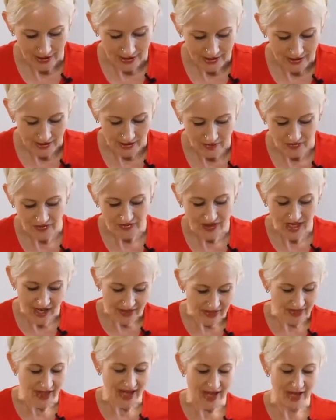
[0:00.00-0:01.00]
So if you've
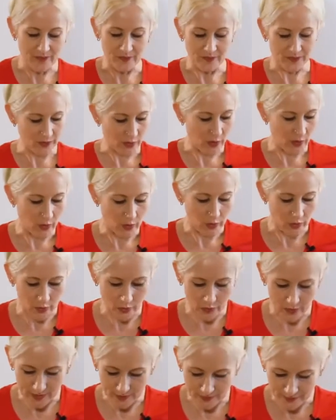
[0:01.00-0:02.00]
done that, all
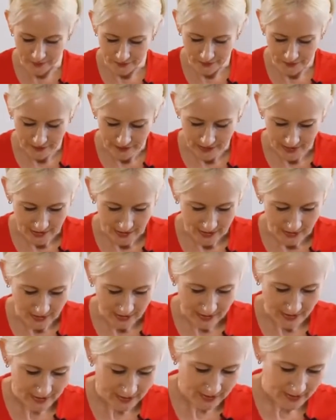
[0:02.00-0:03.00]
good.
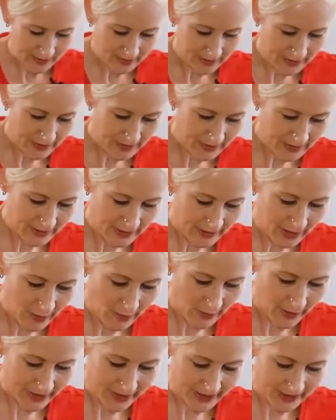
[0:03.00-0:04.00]

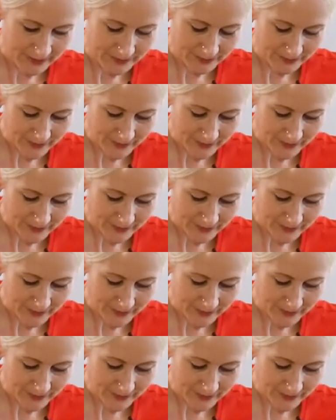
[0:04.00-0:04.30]
Throw on a